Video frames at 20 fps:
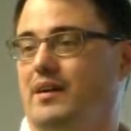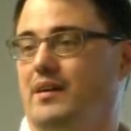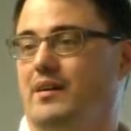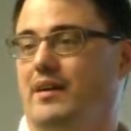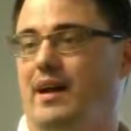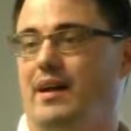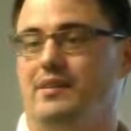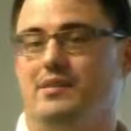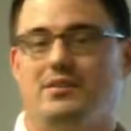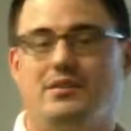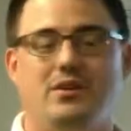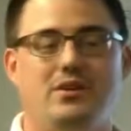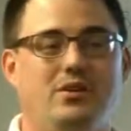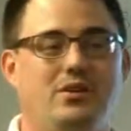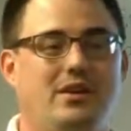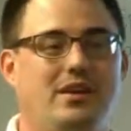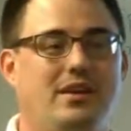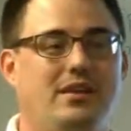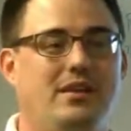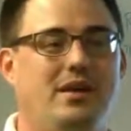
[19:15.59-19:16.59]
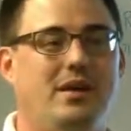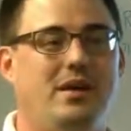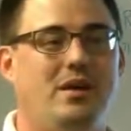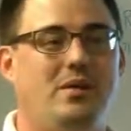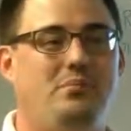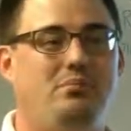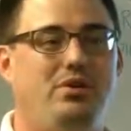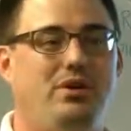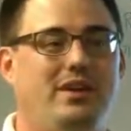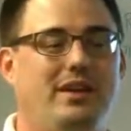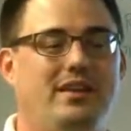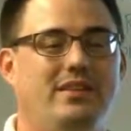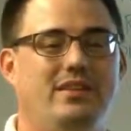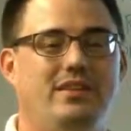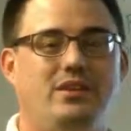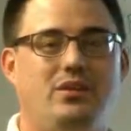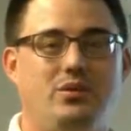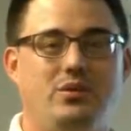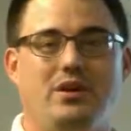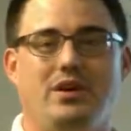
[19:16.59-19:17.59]
Right? So you can put
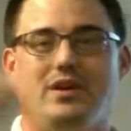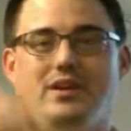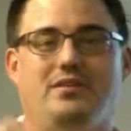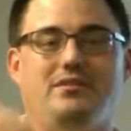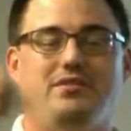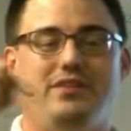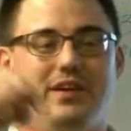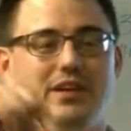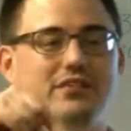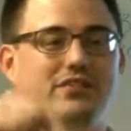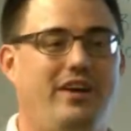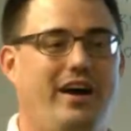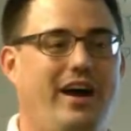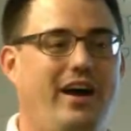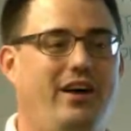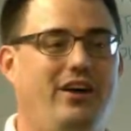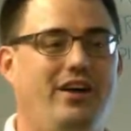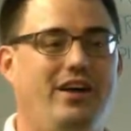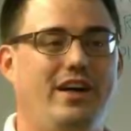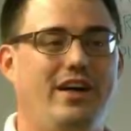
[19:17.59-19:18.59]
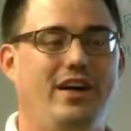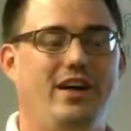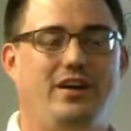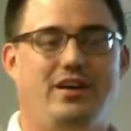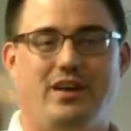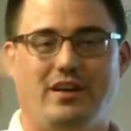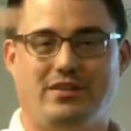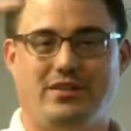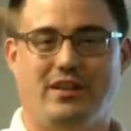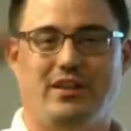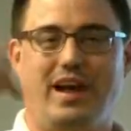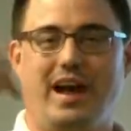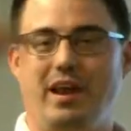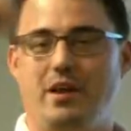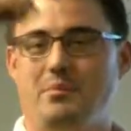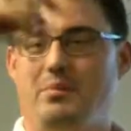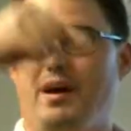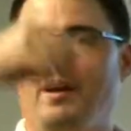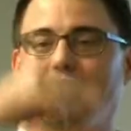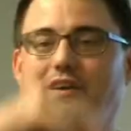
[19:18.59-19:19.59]
into your config file the line
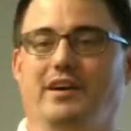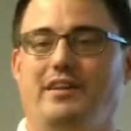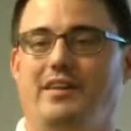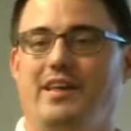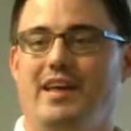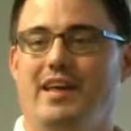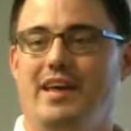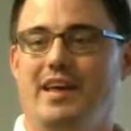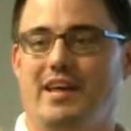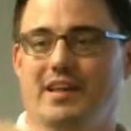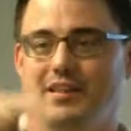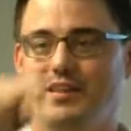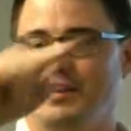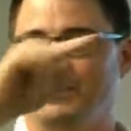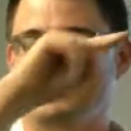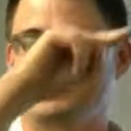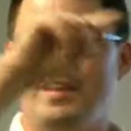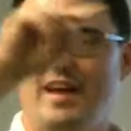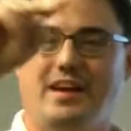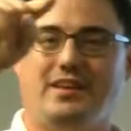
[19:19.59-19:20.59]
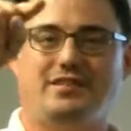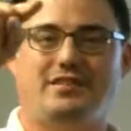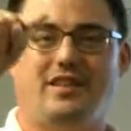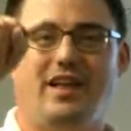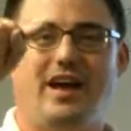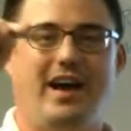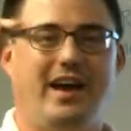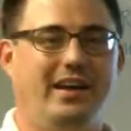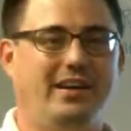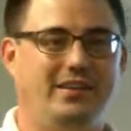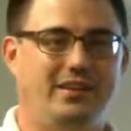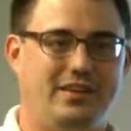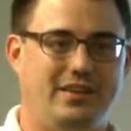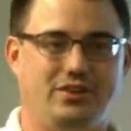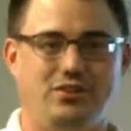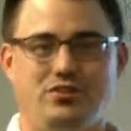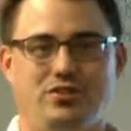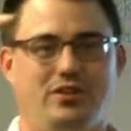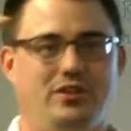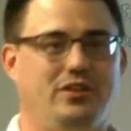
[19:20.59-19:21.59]
above it, this next line
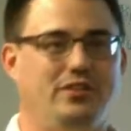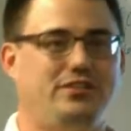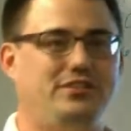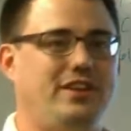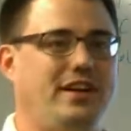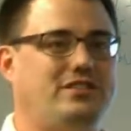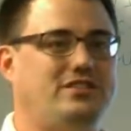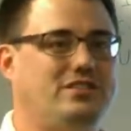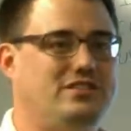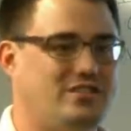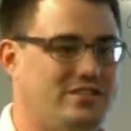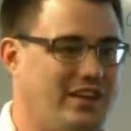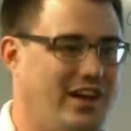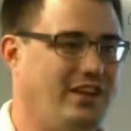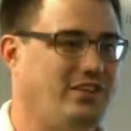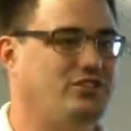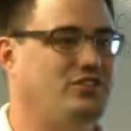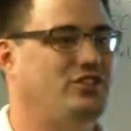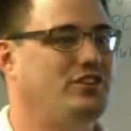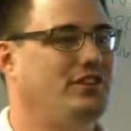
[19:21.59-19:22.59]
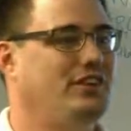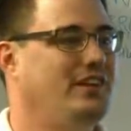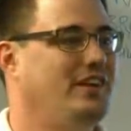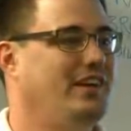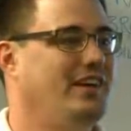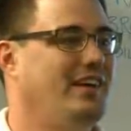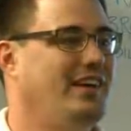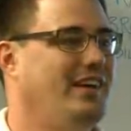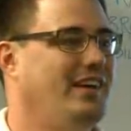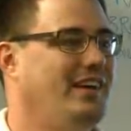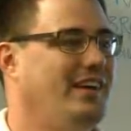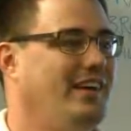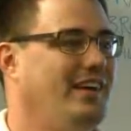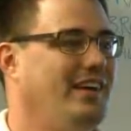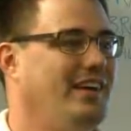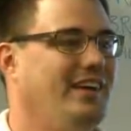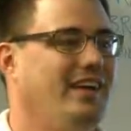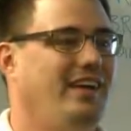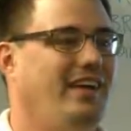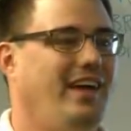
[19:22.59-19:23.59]
controls such and such.
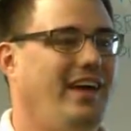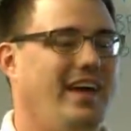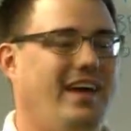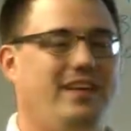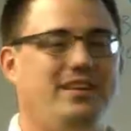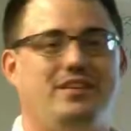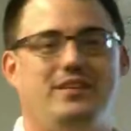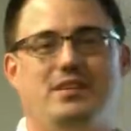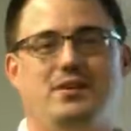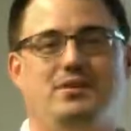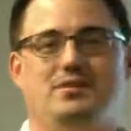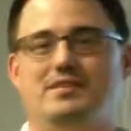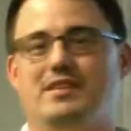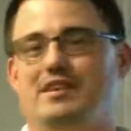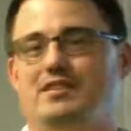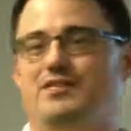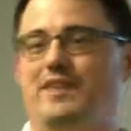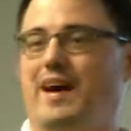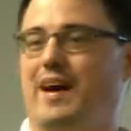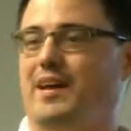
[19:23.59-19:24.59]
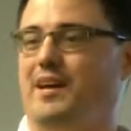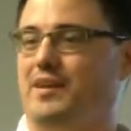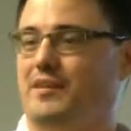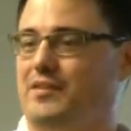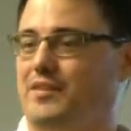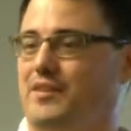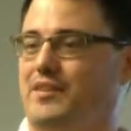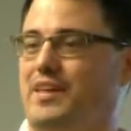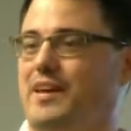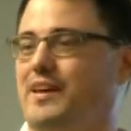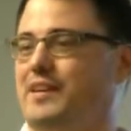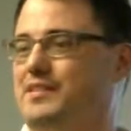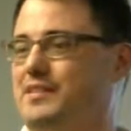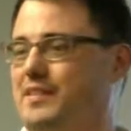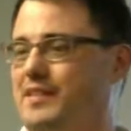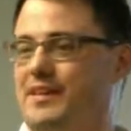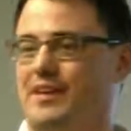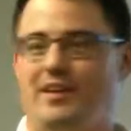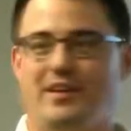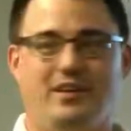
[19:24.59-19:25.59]
And use this value for this
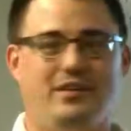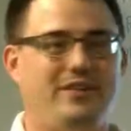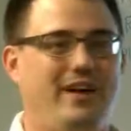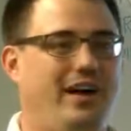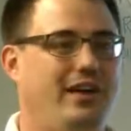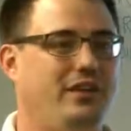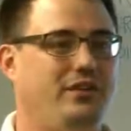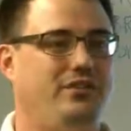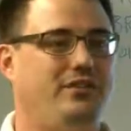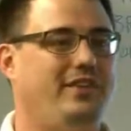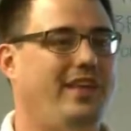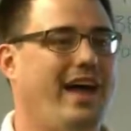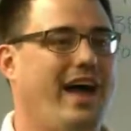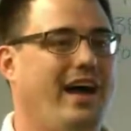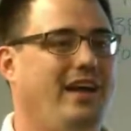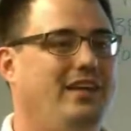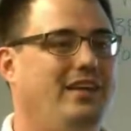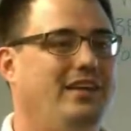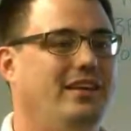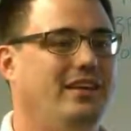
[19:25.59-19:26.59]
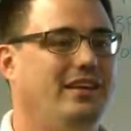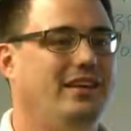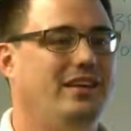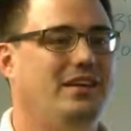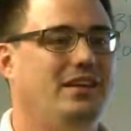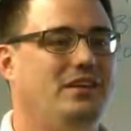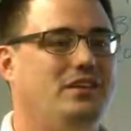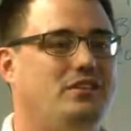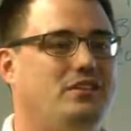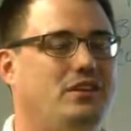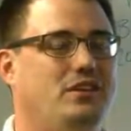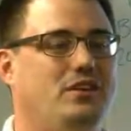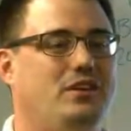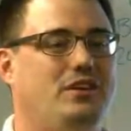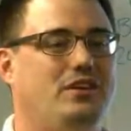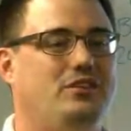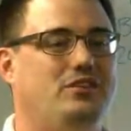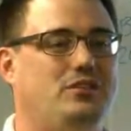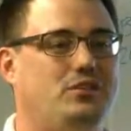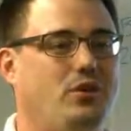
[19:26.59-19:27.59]
and the other value for that. So you
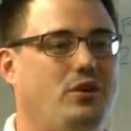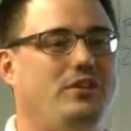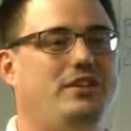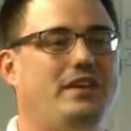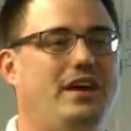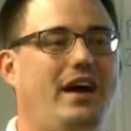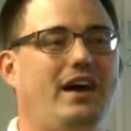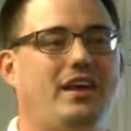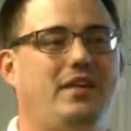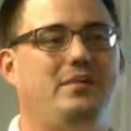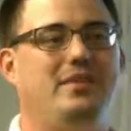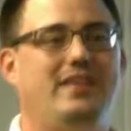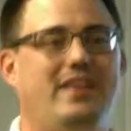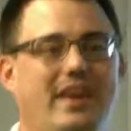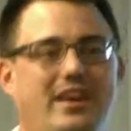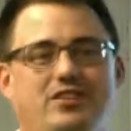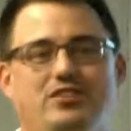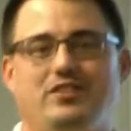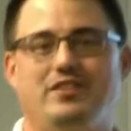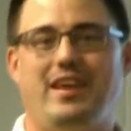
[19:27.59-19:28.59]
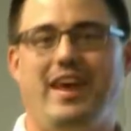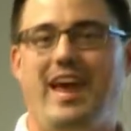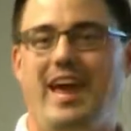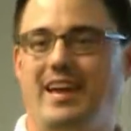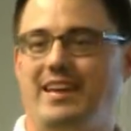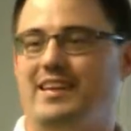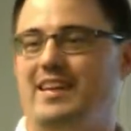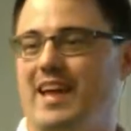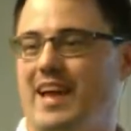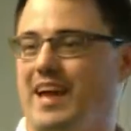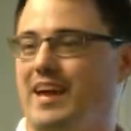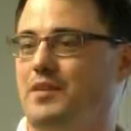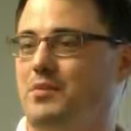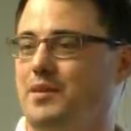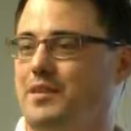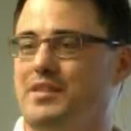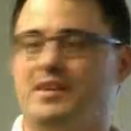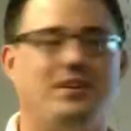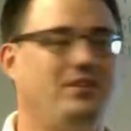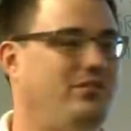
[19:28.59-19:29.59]
can store the documentation hand in hand
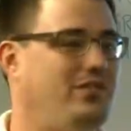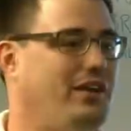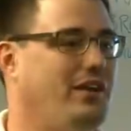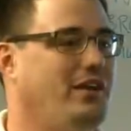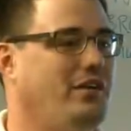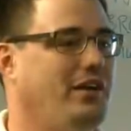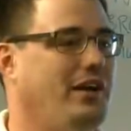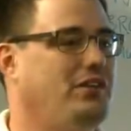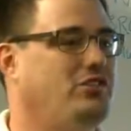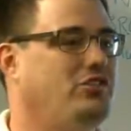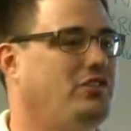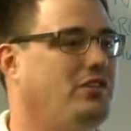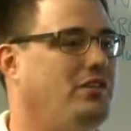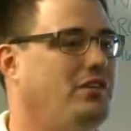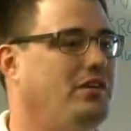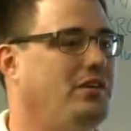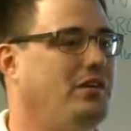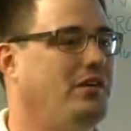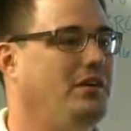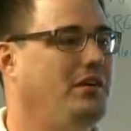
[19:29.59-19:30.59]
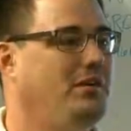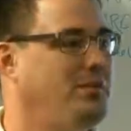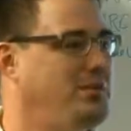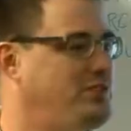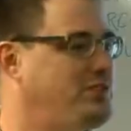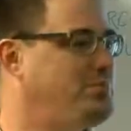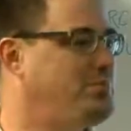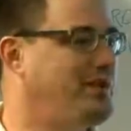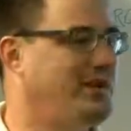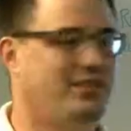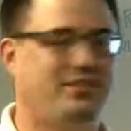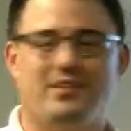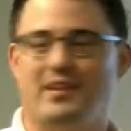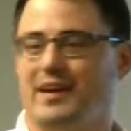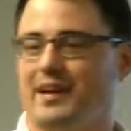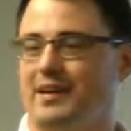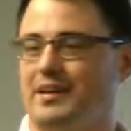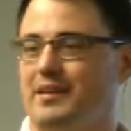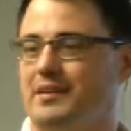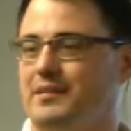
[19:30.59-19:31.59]
with the configuration, which is pretty slick.